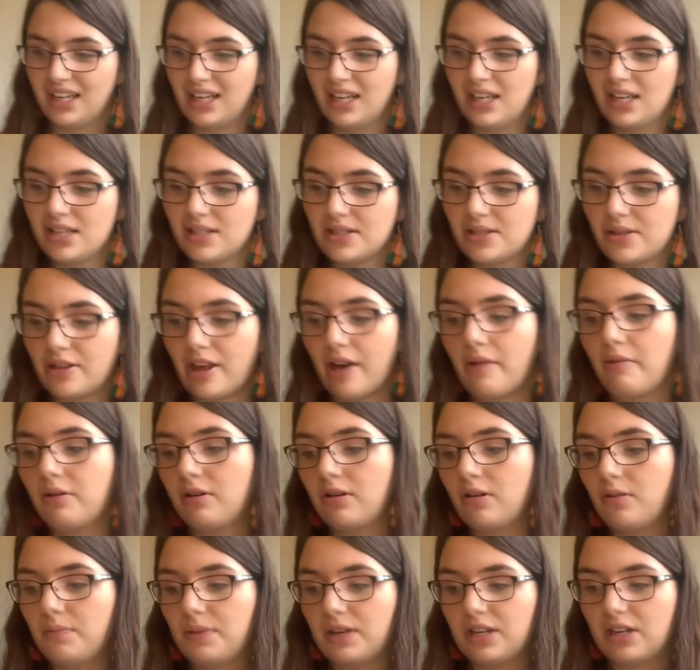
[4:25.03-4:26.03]
So that one
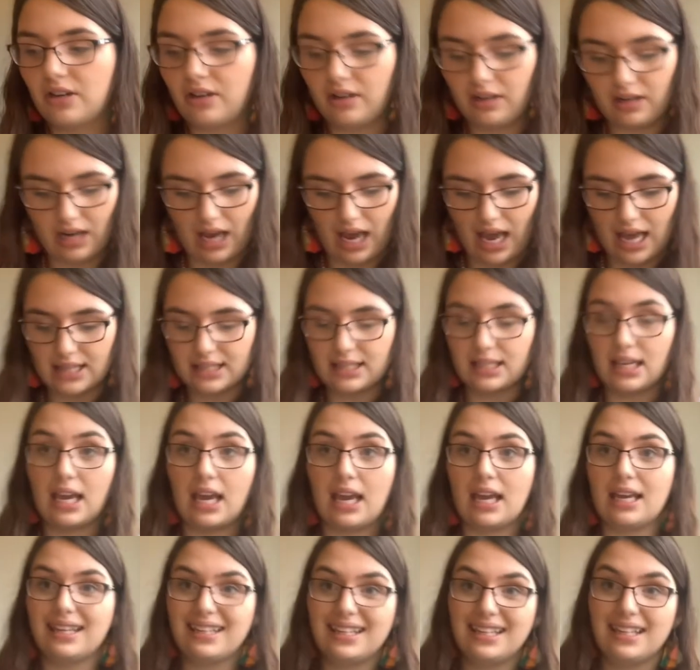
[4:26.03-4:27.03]
will be good as
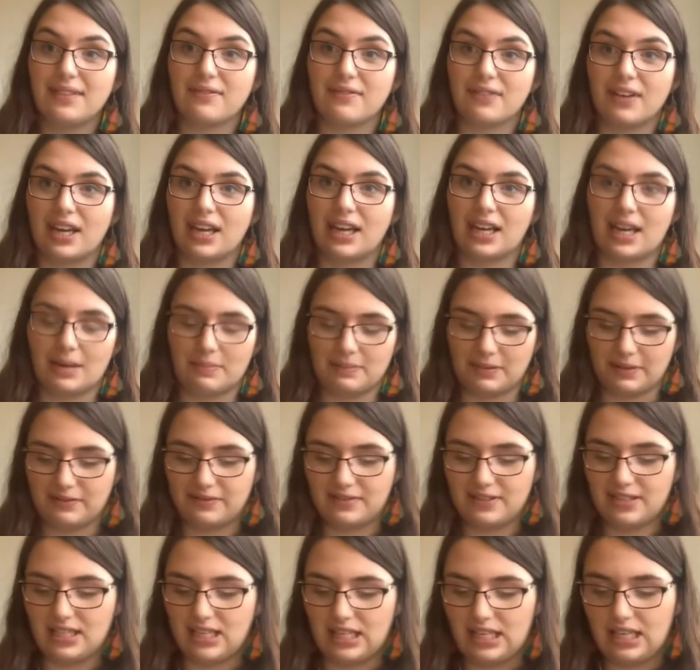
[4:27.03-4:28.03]
a evening cup of
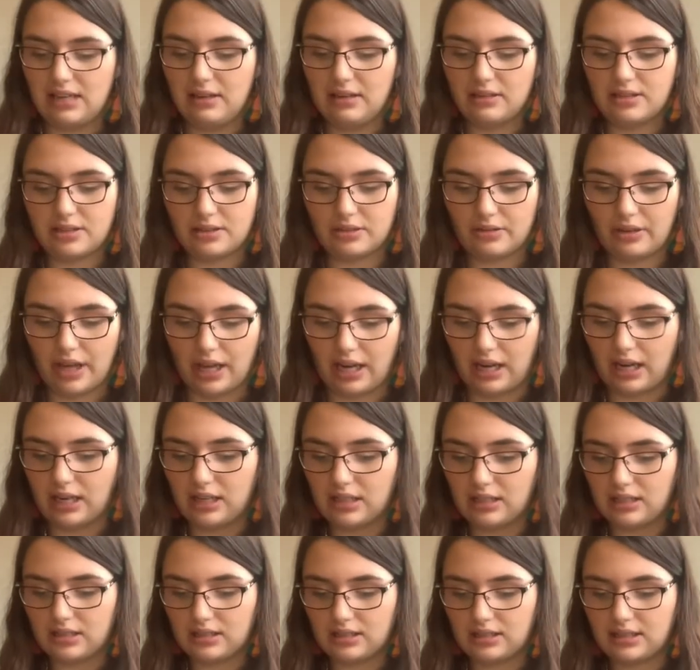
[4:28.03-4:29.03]
tea so that
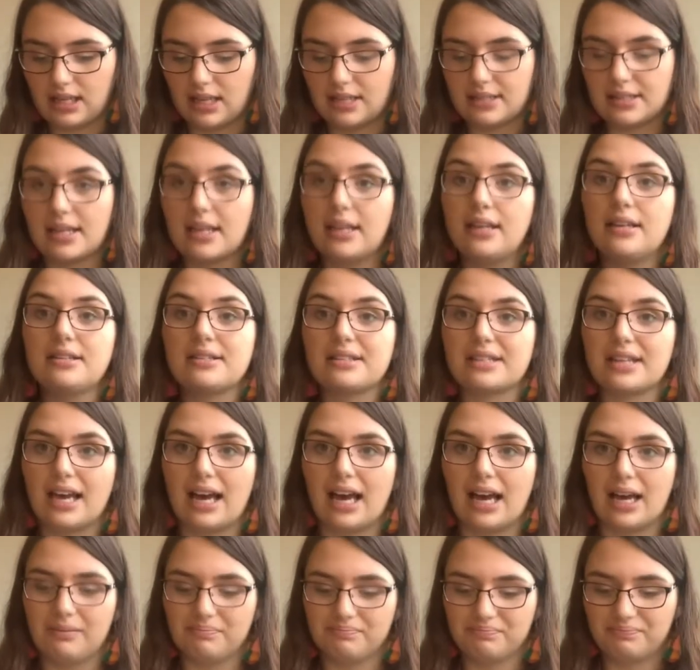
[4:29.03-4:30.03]
it doesn't
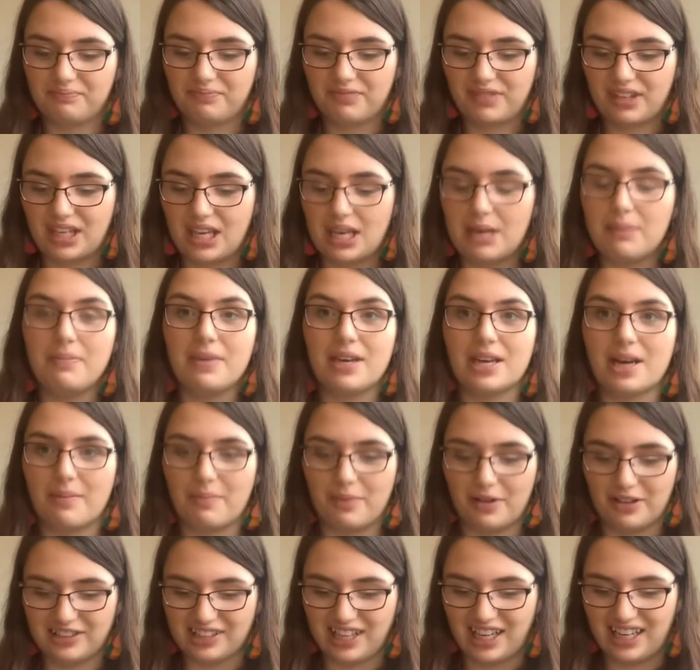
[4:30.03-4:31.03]
keep me up
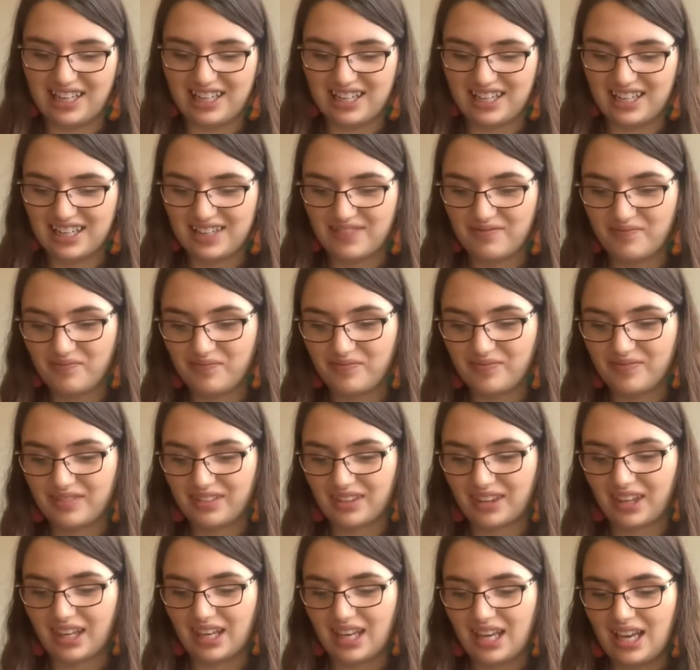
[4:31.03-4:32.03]
all night.
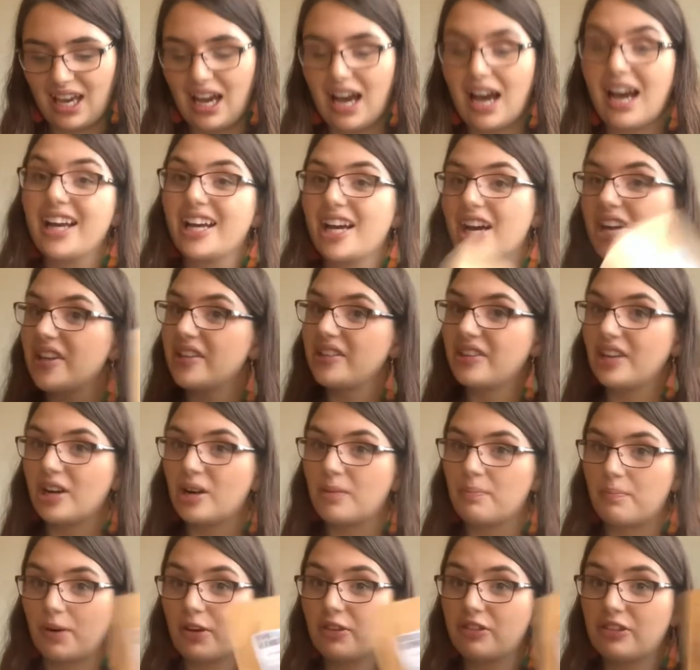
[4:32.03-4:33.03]
I got their
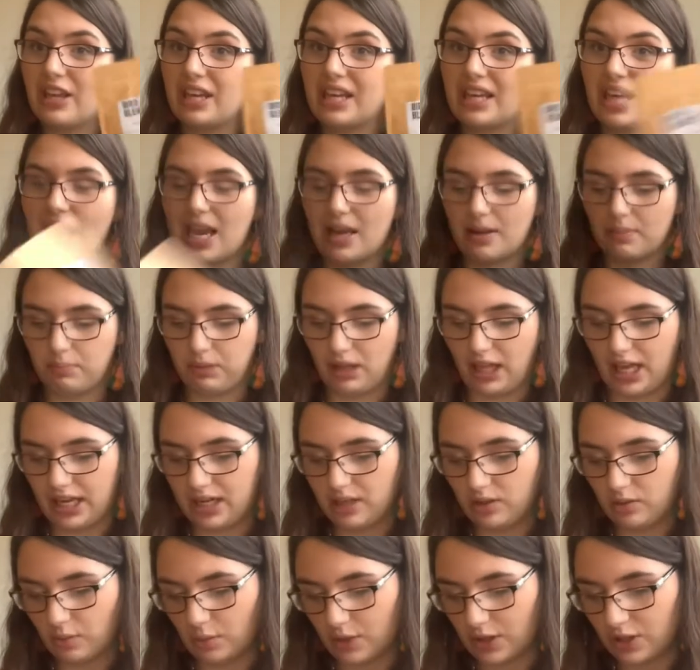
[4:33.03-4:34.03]
birthday cake
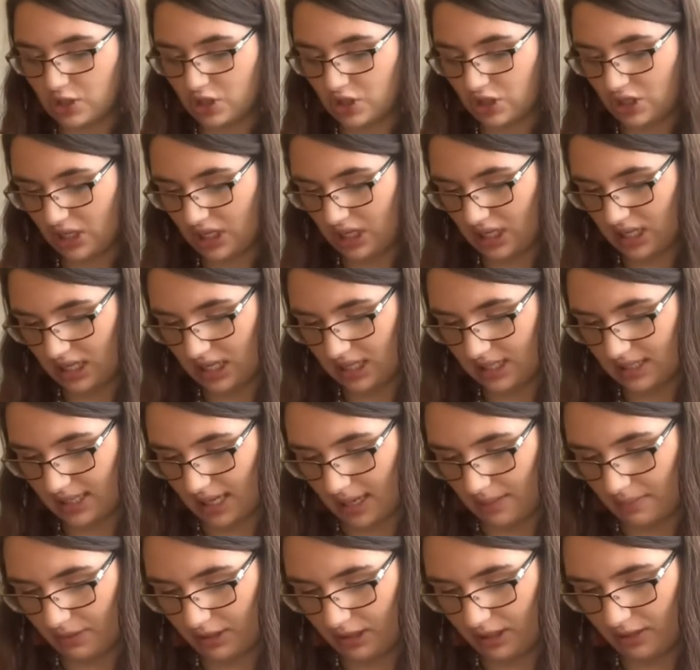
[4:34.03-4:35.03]
blend, which is, I
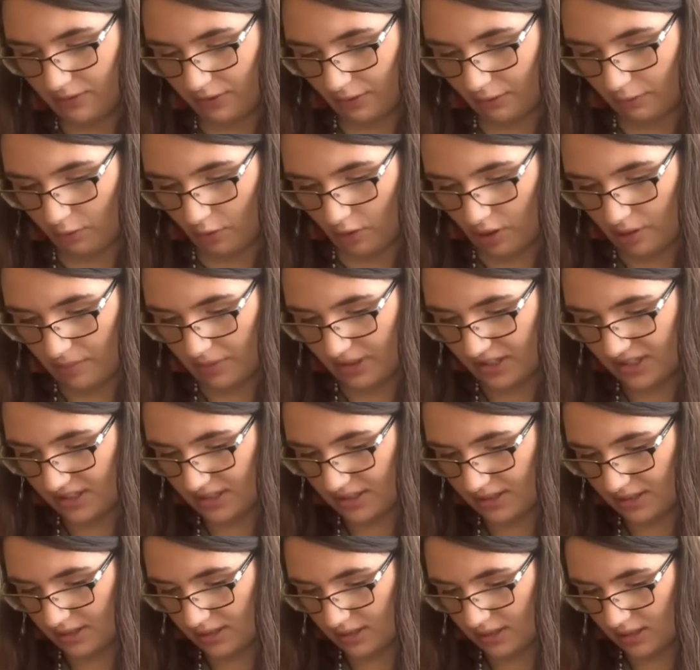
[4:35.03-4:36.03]
believe, a
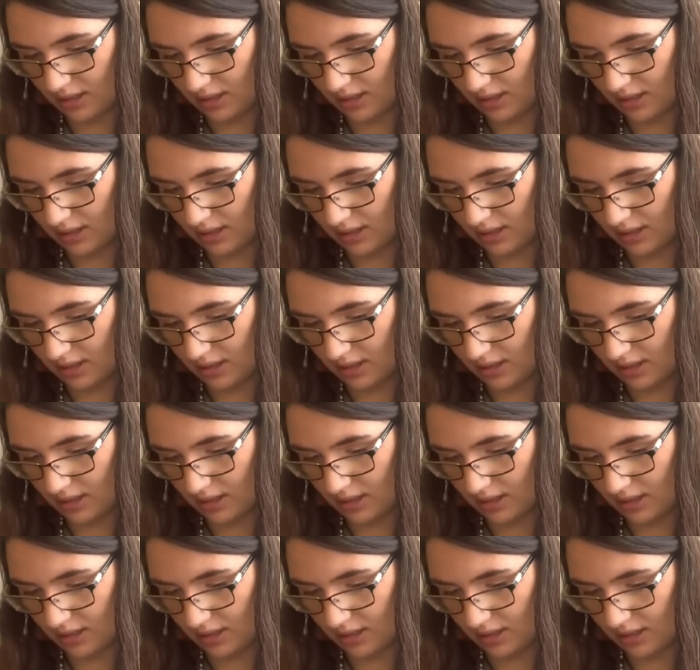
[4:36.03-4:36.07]
rooibos